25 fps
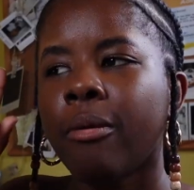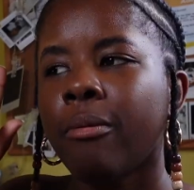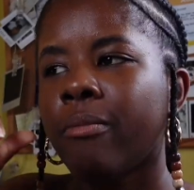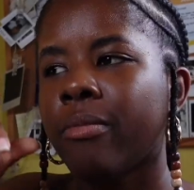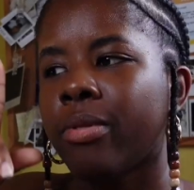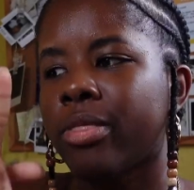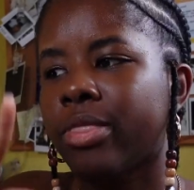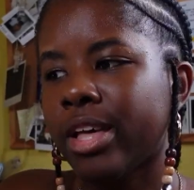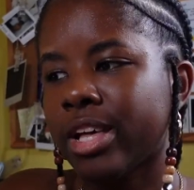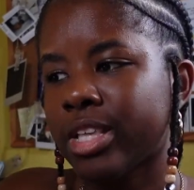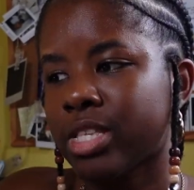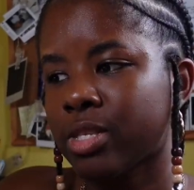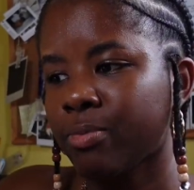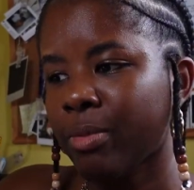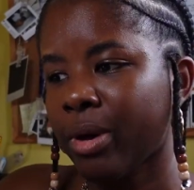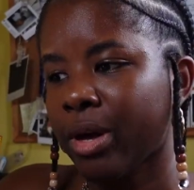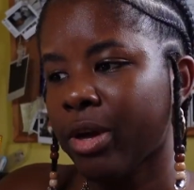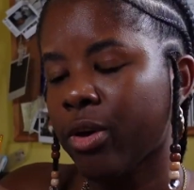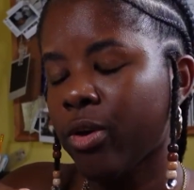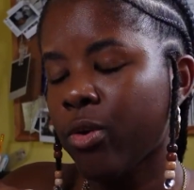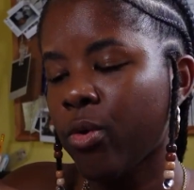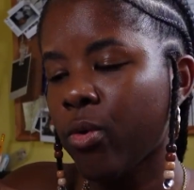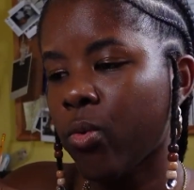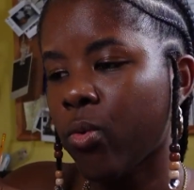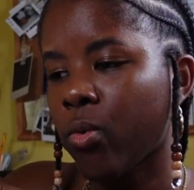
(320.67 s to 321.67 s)
But that's my
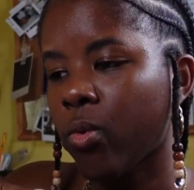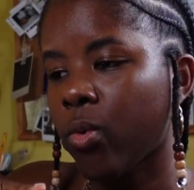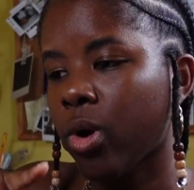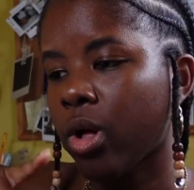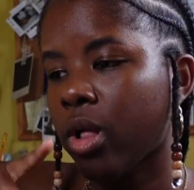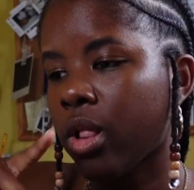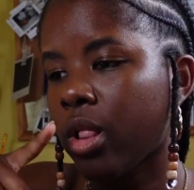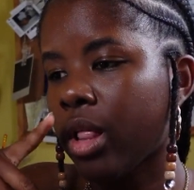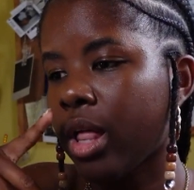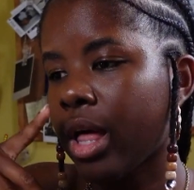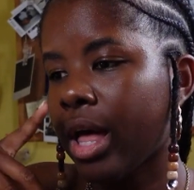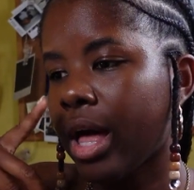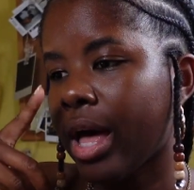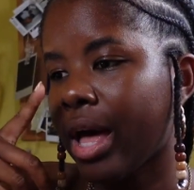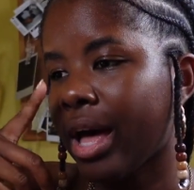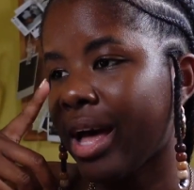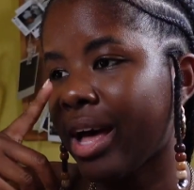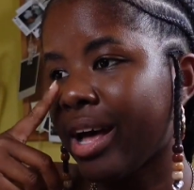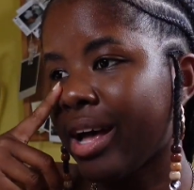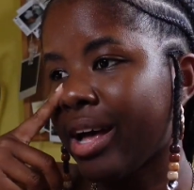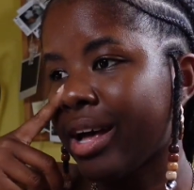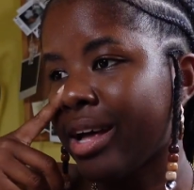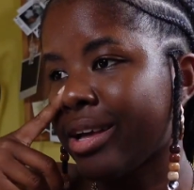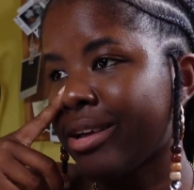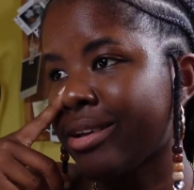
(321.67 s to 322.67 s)
goal.
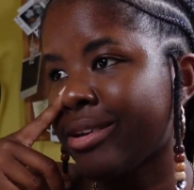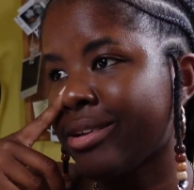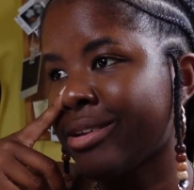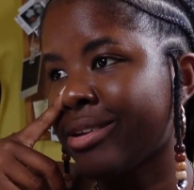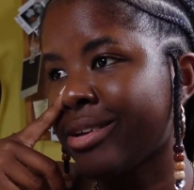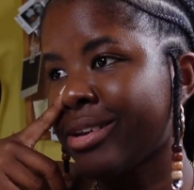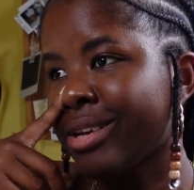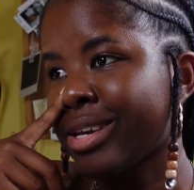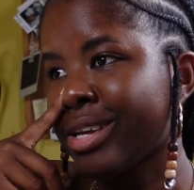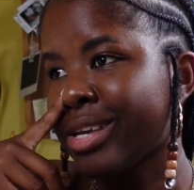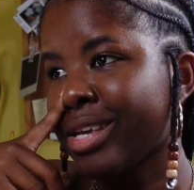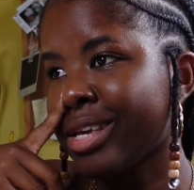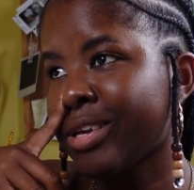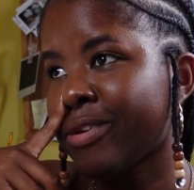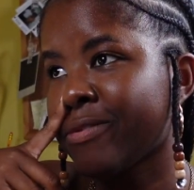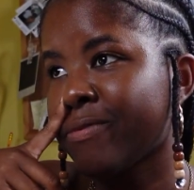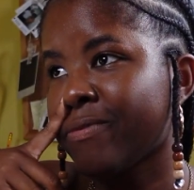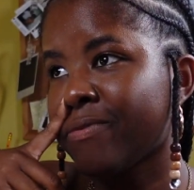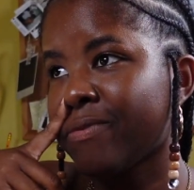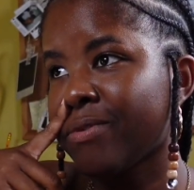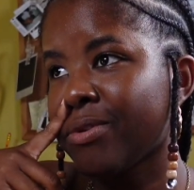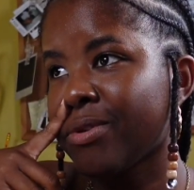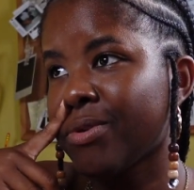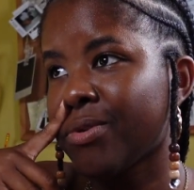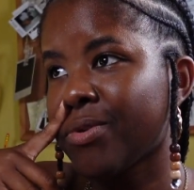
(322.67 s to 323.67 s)
And
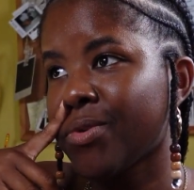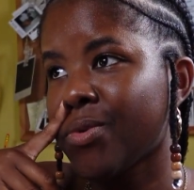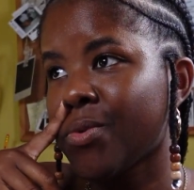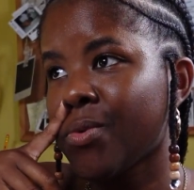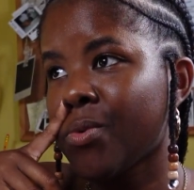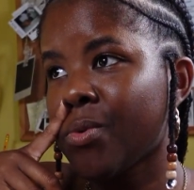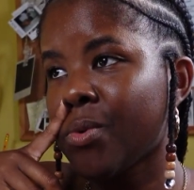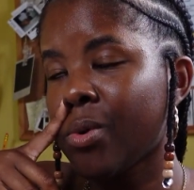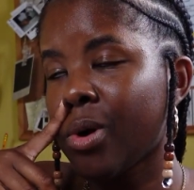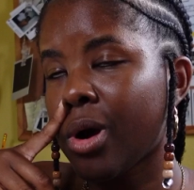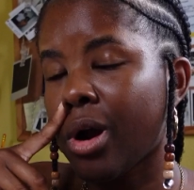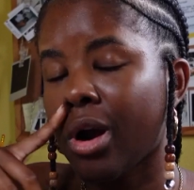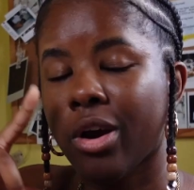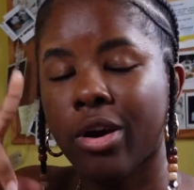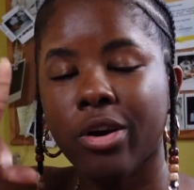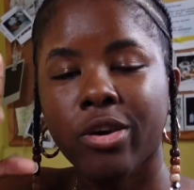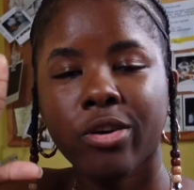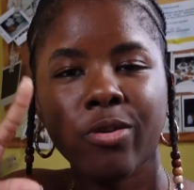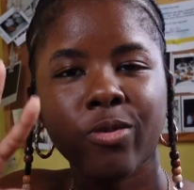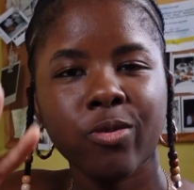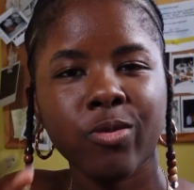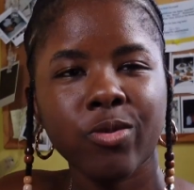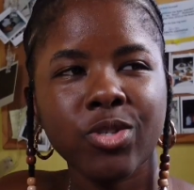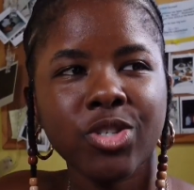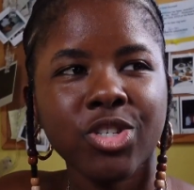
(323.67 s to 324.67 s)
if you are an
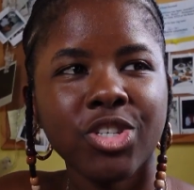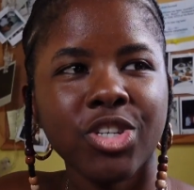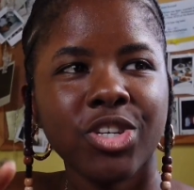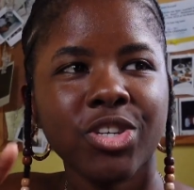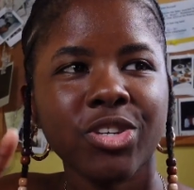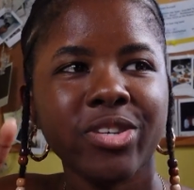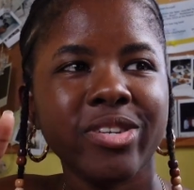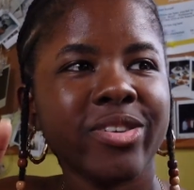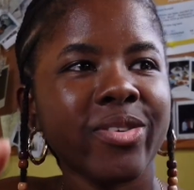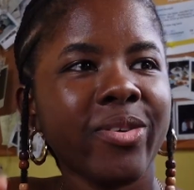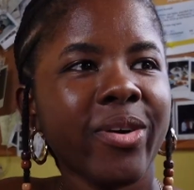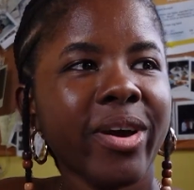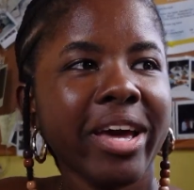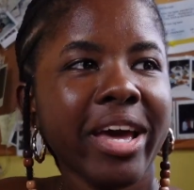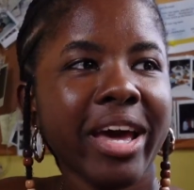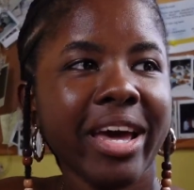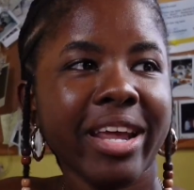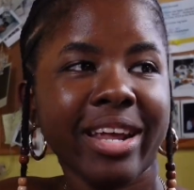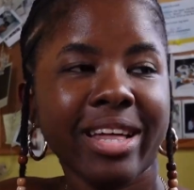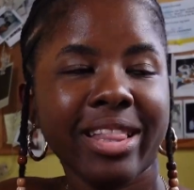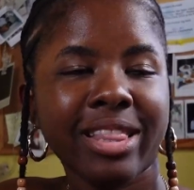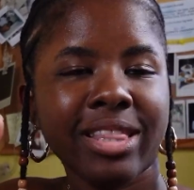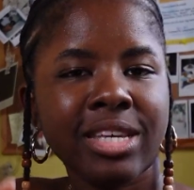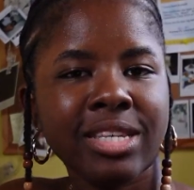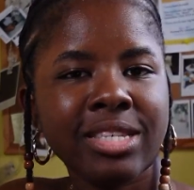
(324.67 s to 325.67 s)
OG, you know I had
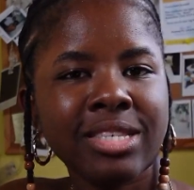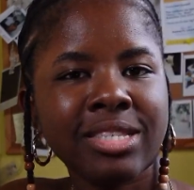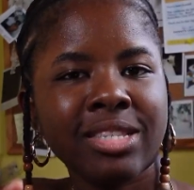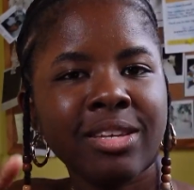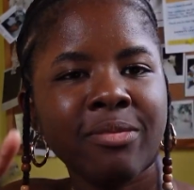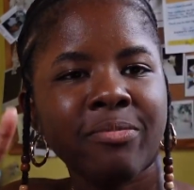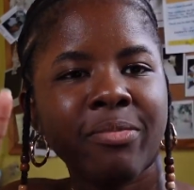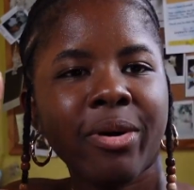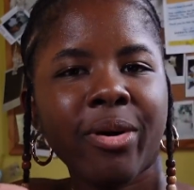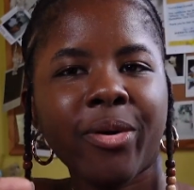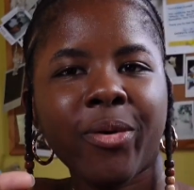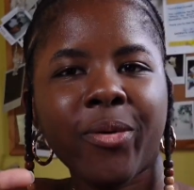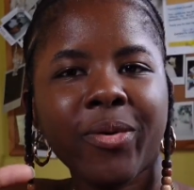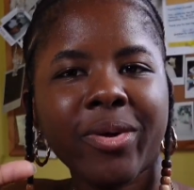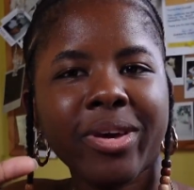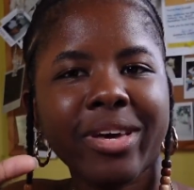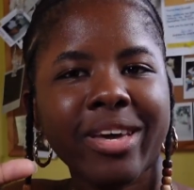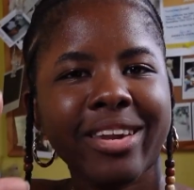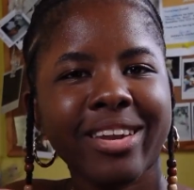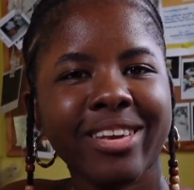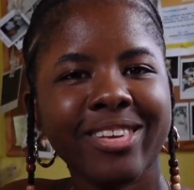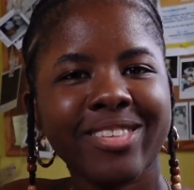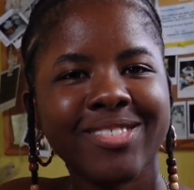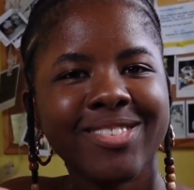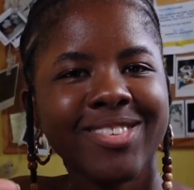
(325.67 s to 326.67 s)
a list about
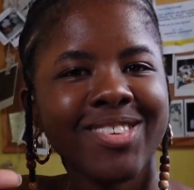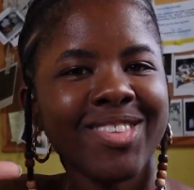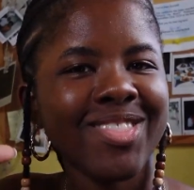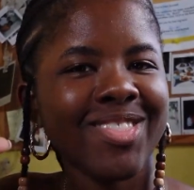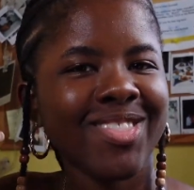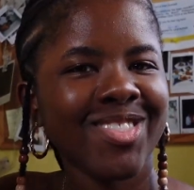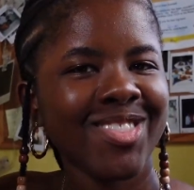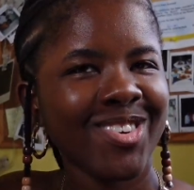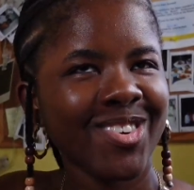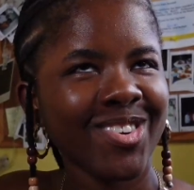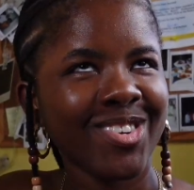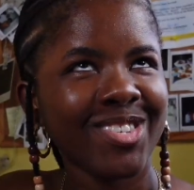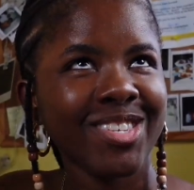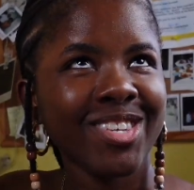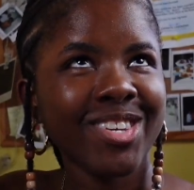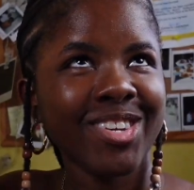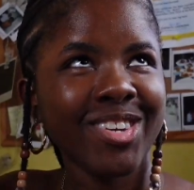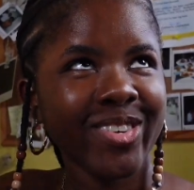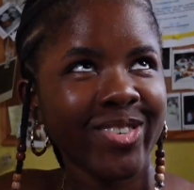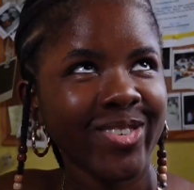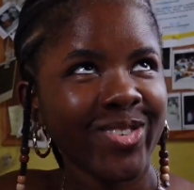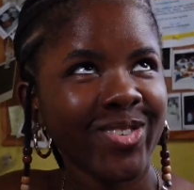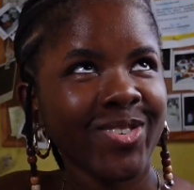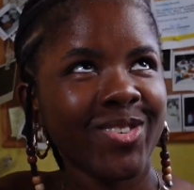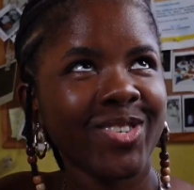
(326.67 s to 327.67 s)
getting to 30
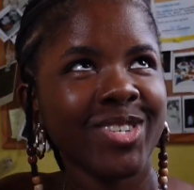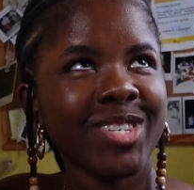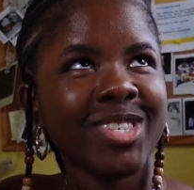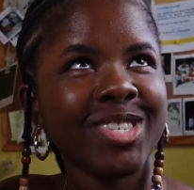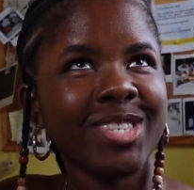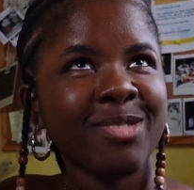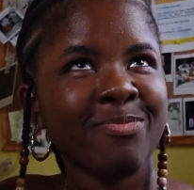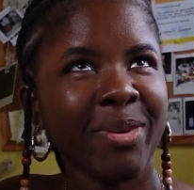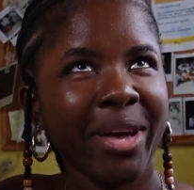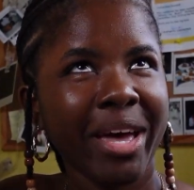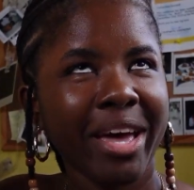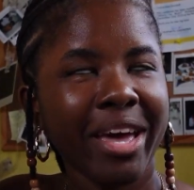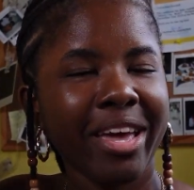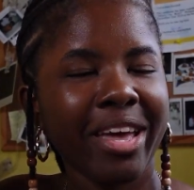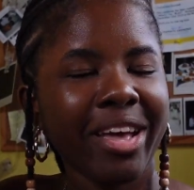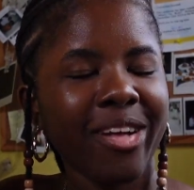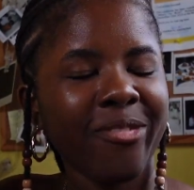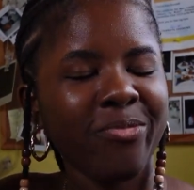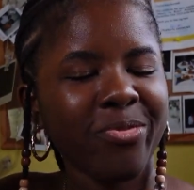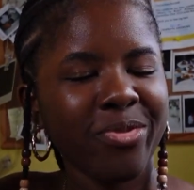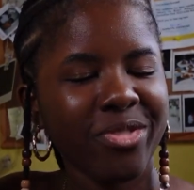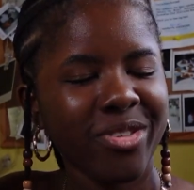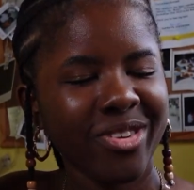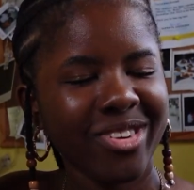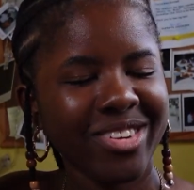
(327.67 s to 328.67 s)
countries by
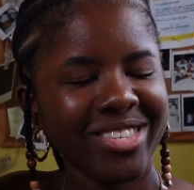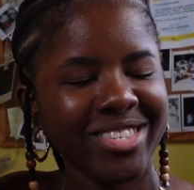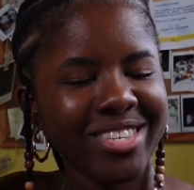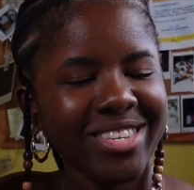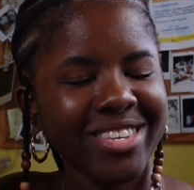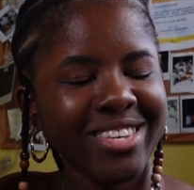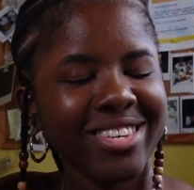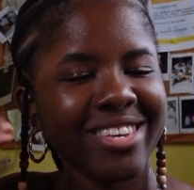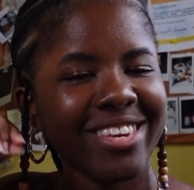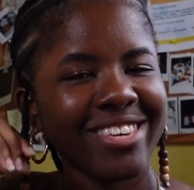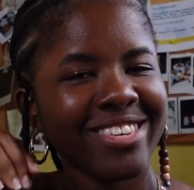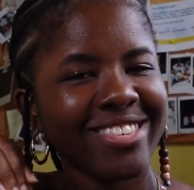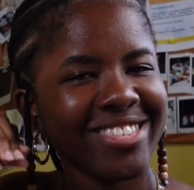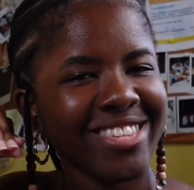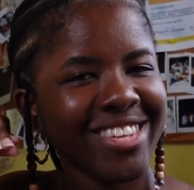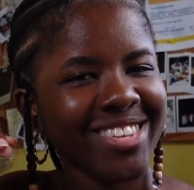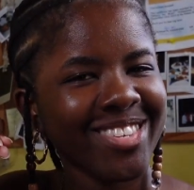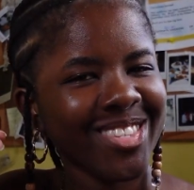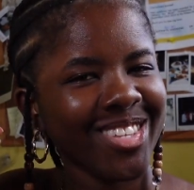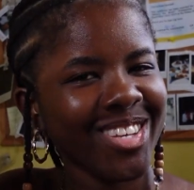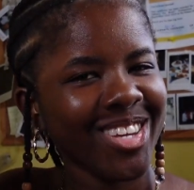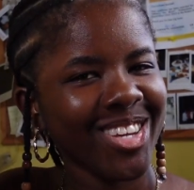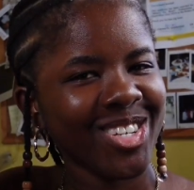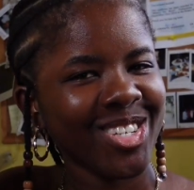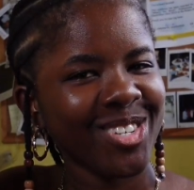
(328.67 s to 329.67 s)
30. Yes,
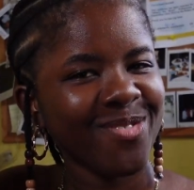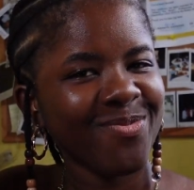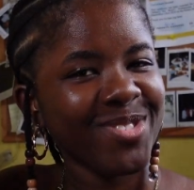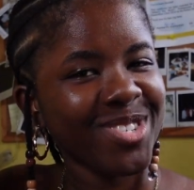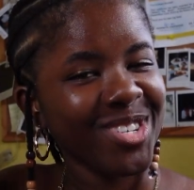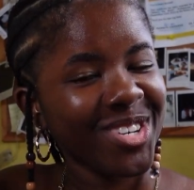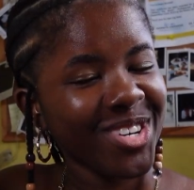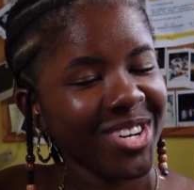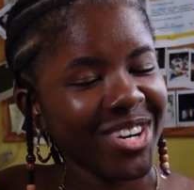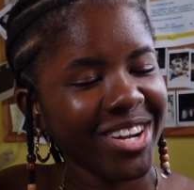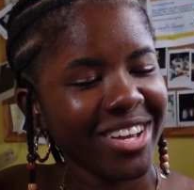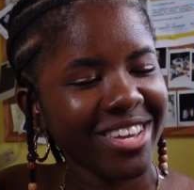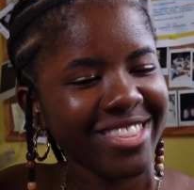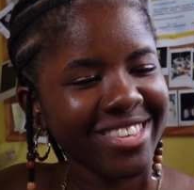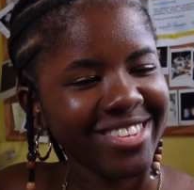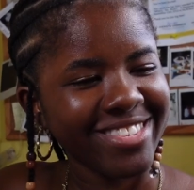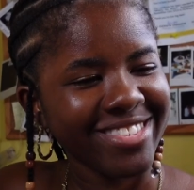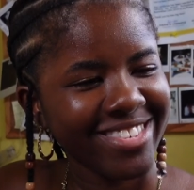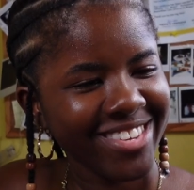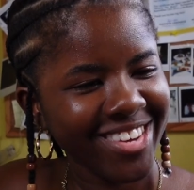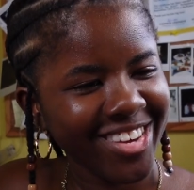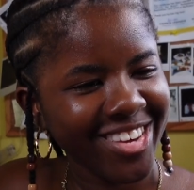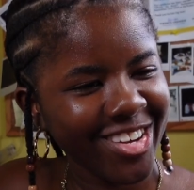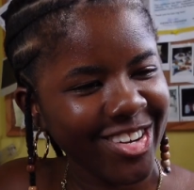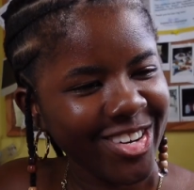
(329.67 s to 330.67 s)
that's the age I'm turning
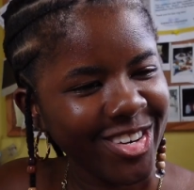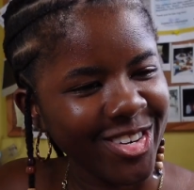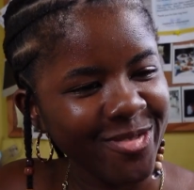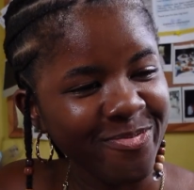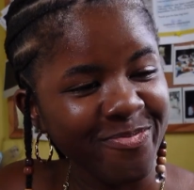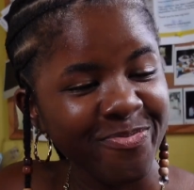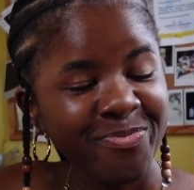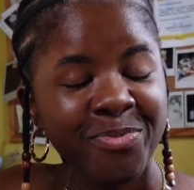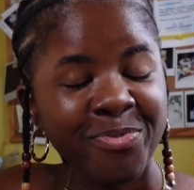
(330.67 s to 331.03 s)
this year.